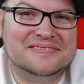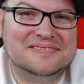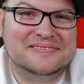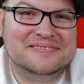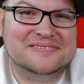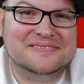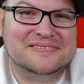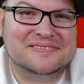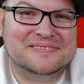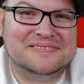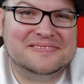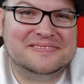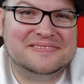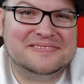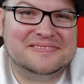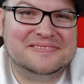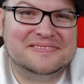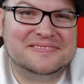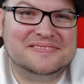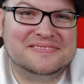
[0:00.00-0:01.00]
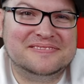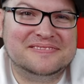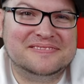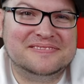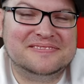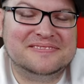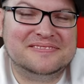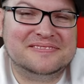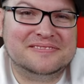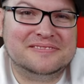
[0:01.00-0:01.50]

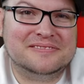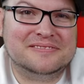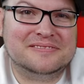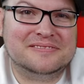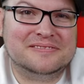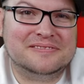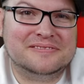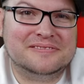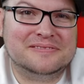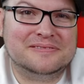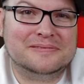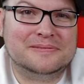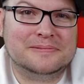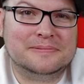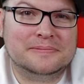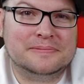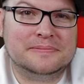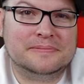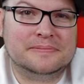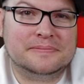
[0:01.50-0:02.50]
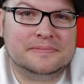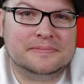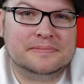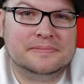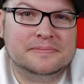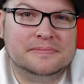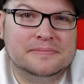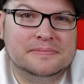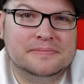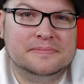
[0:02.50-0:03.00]

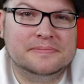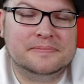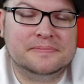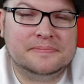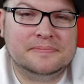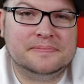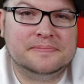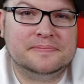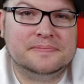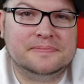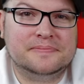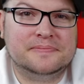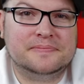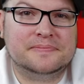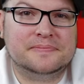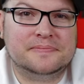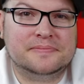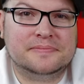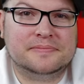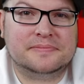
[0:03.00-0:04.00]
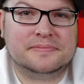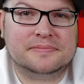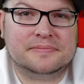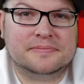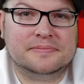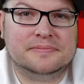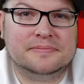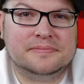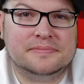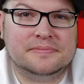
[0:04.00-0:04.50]

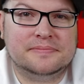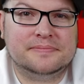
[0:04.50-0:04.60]
(silent)